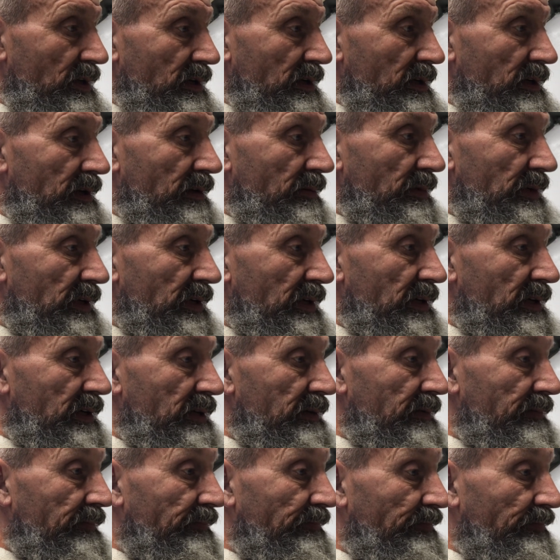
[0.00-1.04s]
I'm
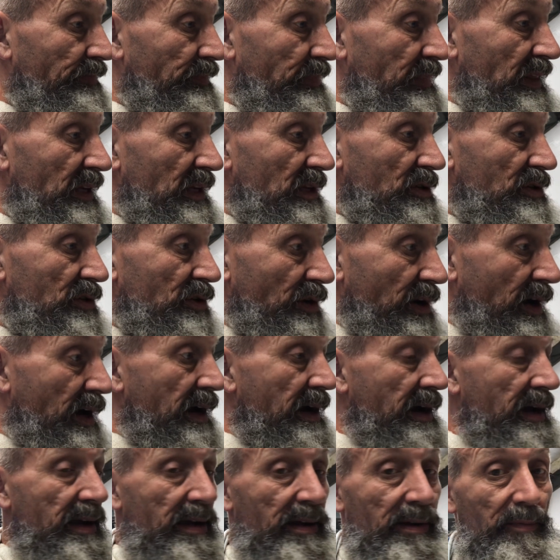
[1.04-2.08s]
gonna
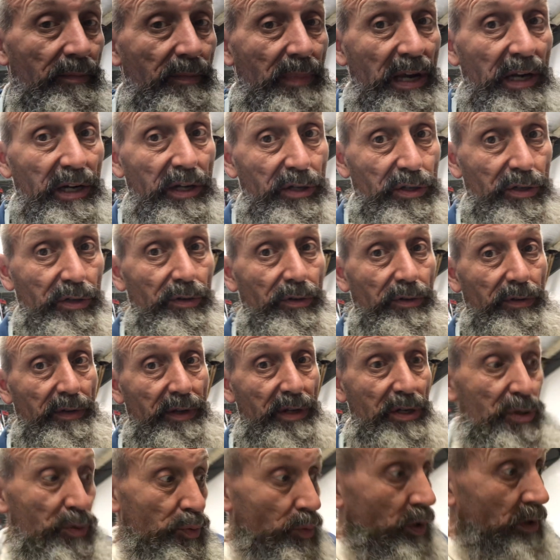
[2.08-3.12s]
try to make sure
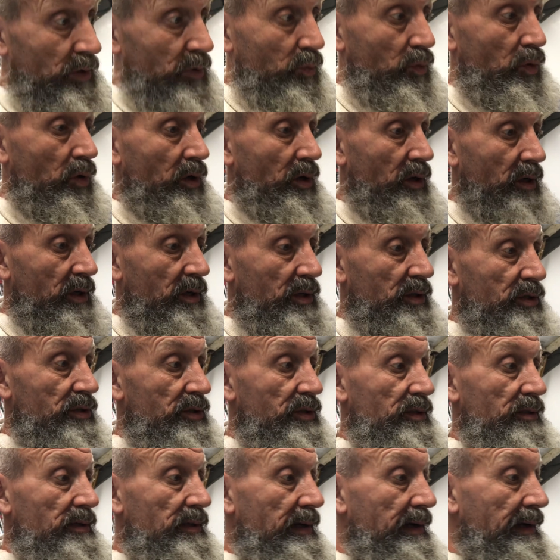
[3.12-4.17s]
this one
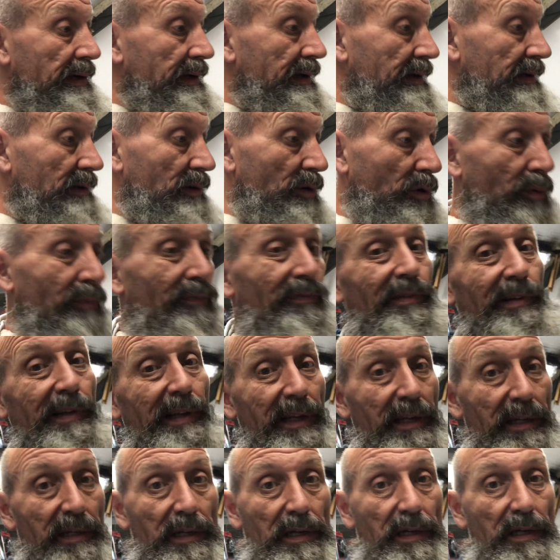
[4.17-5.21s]
works, and
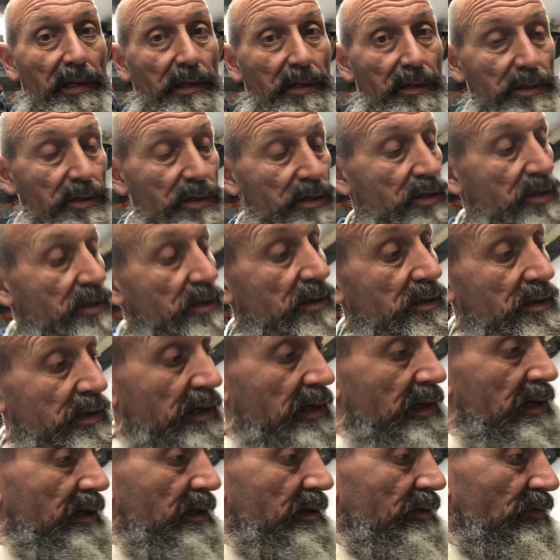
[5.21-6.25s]
hopefully it does,
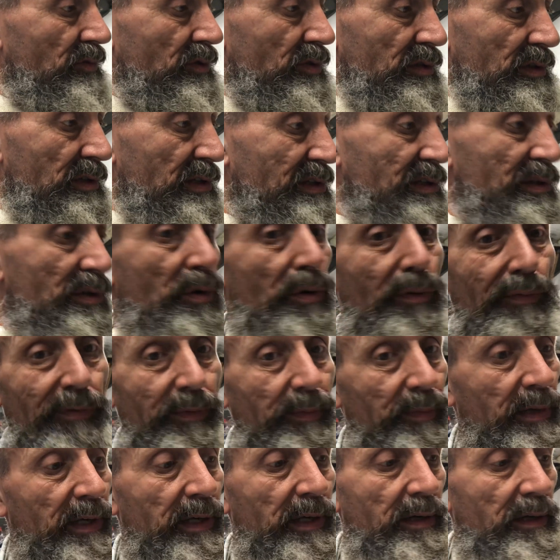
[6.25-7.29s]
and we'll just go
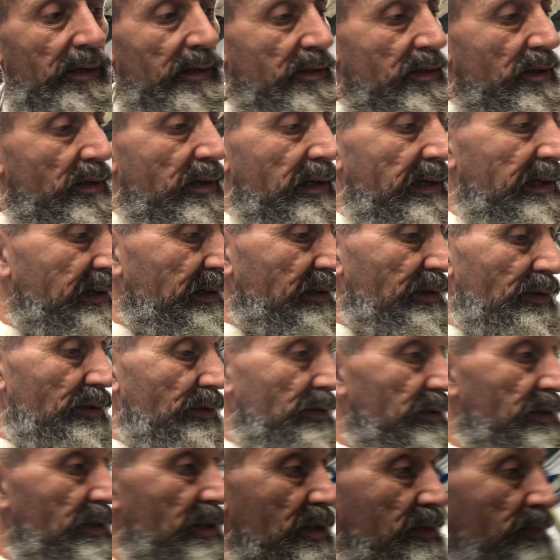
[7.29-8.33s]
from there. It's all I can do at this